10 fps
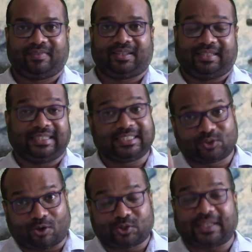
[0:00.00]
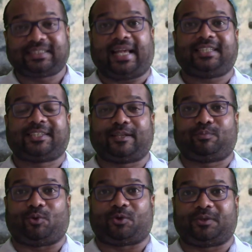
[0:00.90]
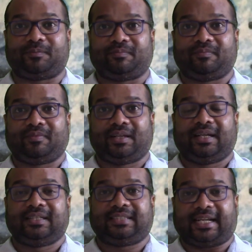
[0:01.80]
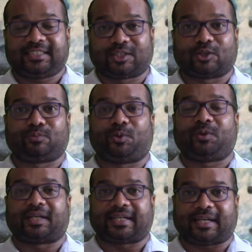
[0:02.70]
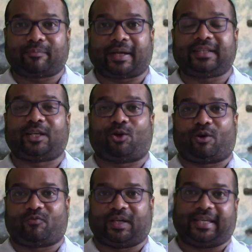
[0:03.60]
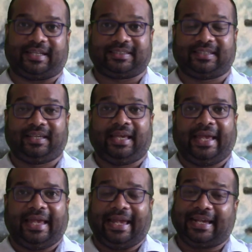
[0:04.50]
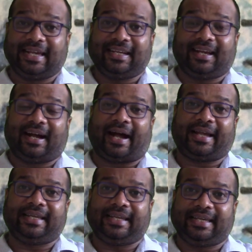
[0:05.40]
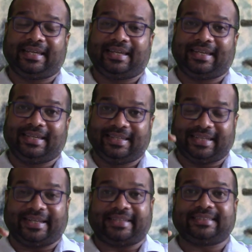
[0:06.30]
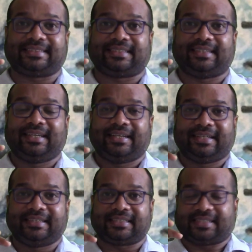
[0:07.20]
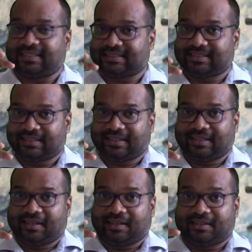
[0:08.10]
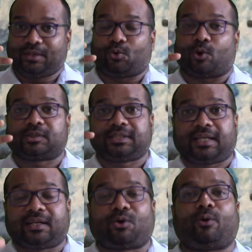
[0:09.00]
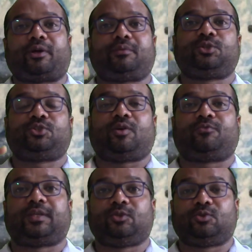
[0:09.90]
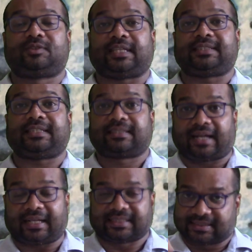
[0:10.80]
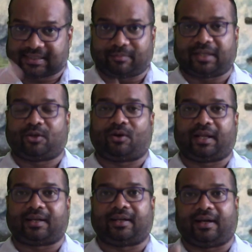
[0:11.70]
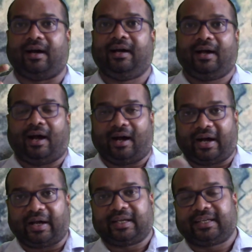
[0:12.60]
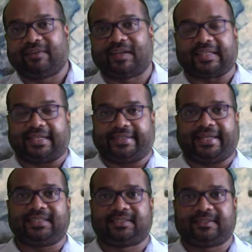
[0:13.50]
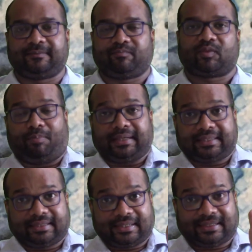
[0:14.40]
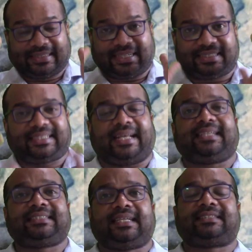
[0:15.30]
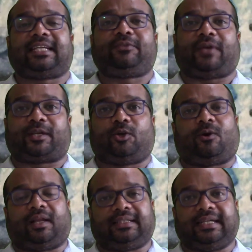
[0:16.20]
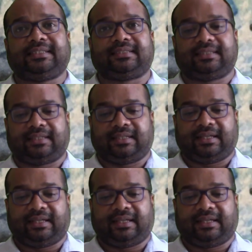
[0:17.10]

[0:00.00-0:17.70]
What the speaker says: This is also a Sanskrit book. Sanskrit book written by the lord of the Greeks. Again, highly Indianized, in the sense the original contribution of Hindus such as caste system and all are given in the text. But the text itself acknowledges